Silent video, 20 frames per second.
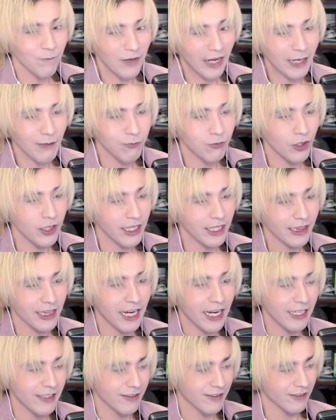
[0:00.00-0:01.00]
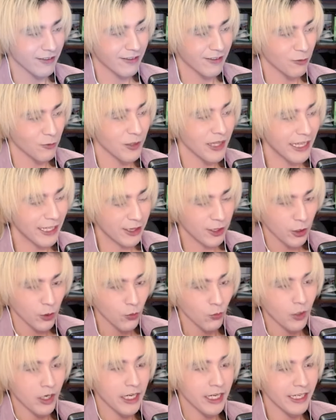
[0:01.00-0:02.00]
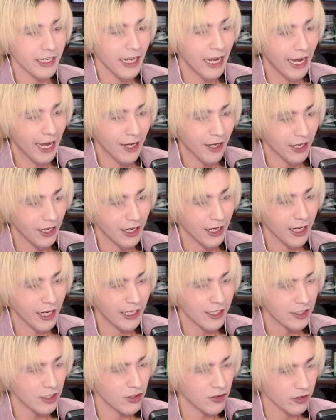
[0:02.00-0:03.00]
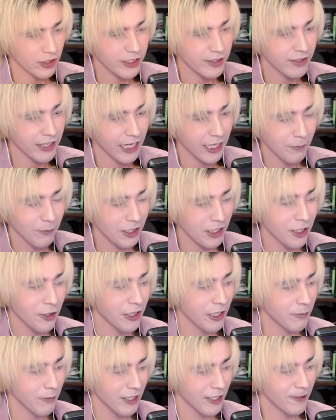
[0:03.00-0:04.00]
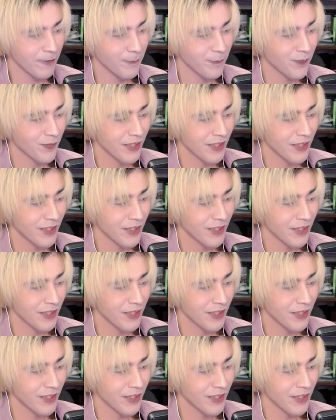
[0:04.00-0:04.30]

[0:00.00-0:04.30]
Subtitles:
I feel like that's like they're one at a certain time, you know what I mean?